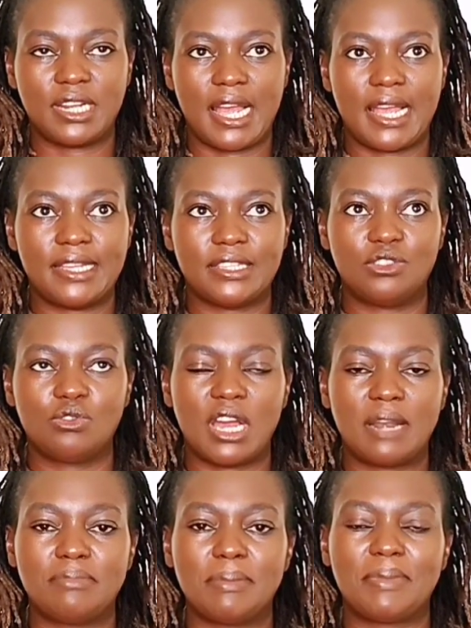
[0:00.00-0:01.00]
guys, you
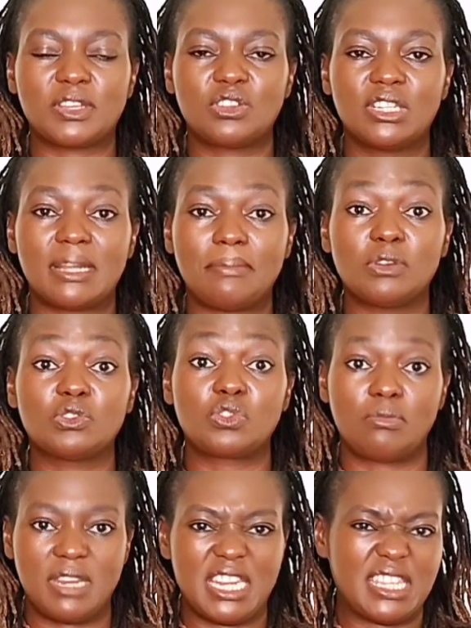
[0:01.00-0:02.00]
can be passionate about
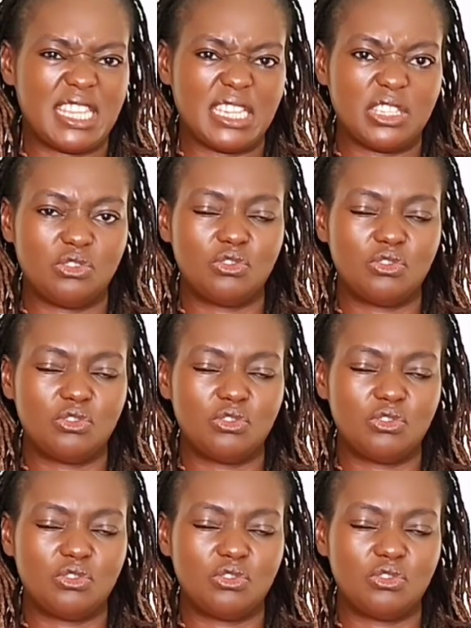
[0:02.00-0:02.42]
so many things.